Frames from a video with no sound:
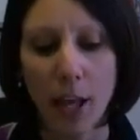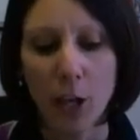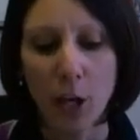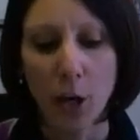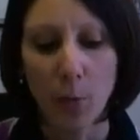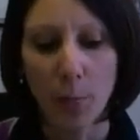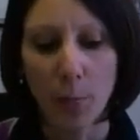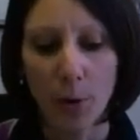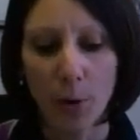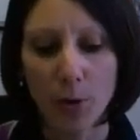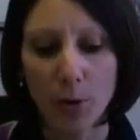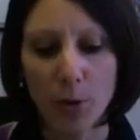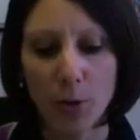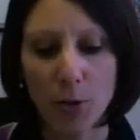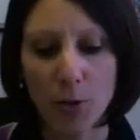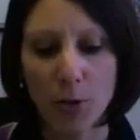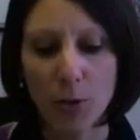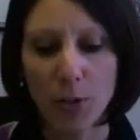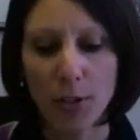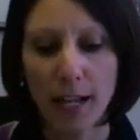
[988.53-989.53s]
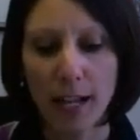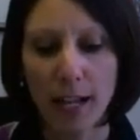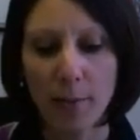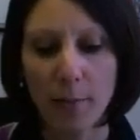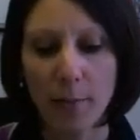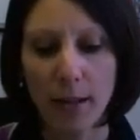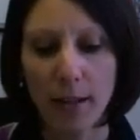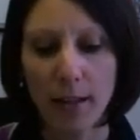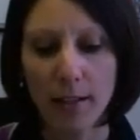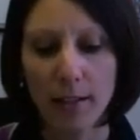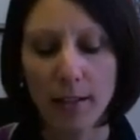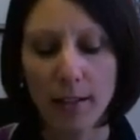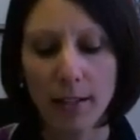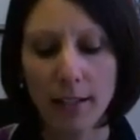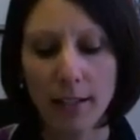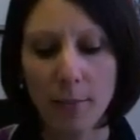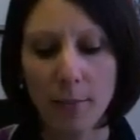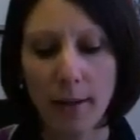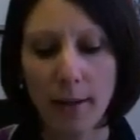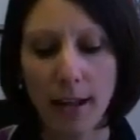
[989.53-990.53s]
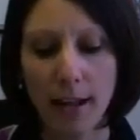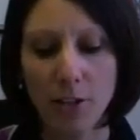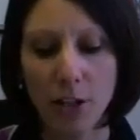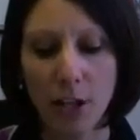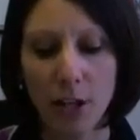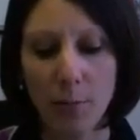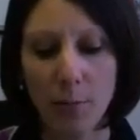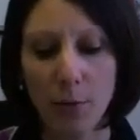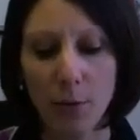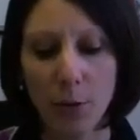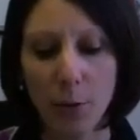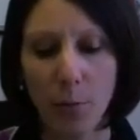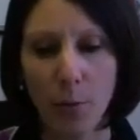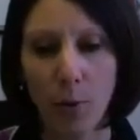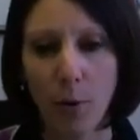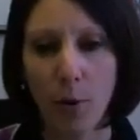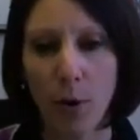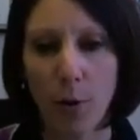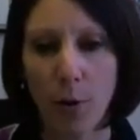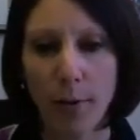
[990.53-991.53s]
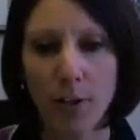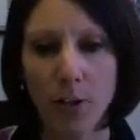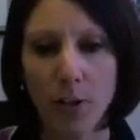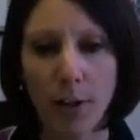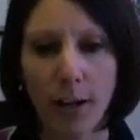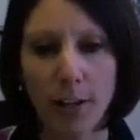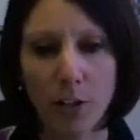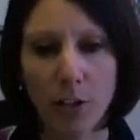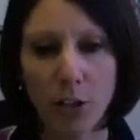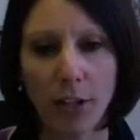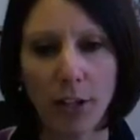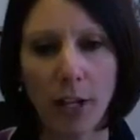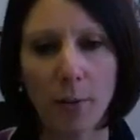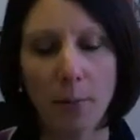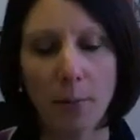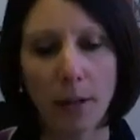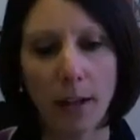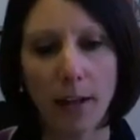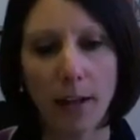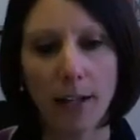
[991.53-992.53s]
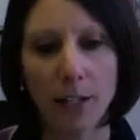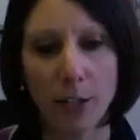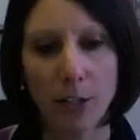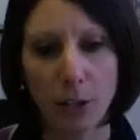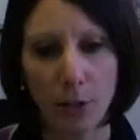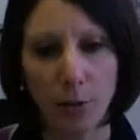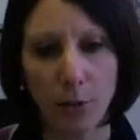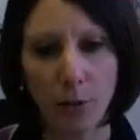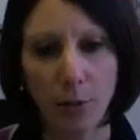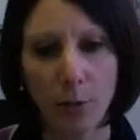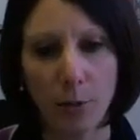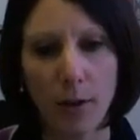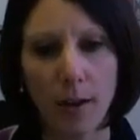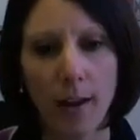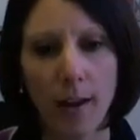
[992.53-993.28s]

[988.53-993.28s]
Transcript: your personal statement doesn't match up with the program that you actually apply to.